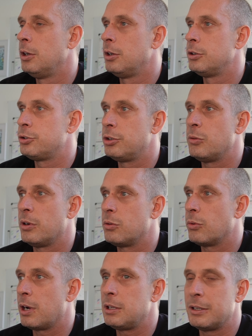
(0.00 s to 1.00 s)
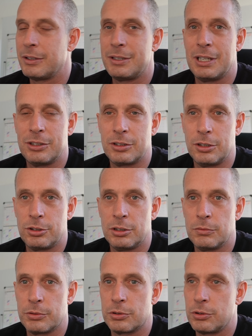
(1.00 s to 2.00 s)
Shoot went well at the test
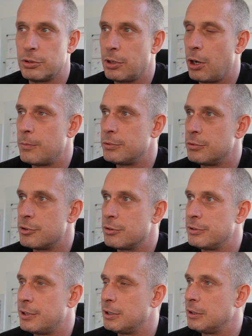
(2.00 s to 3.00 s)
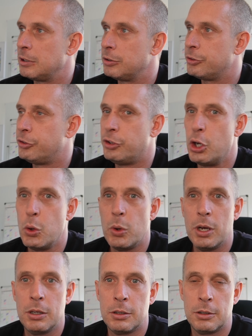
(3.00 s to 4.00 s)
kitchen, which was good. I hope you enjoyed that little
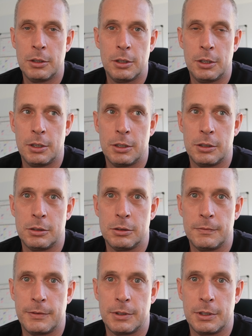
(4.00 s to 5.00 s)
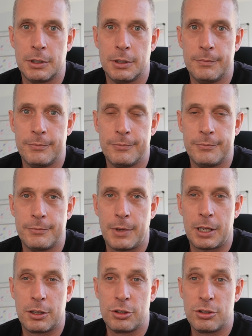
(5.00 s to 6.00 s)
tour of
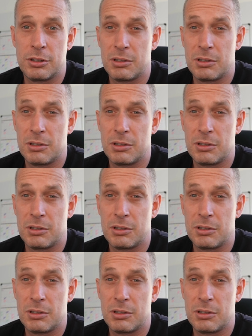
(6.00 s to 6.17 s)
that kitchen.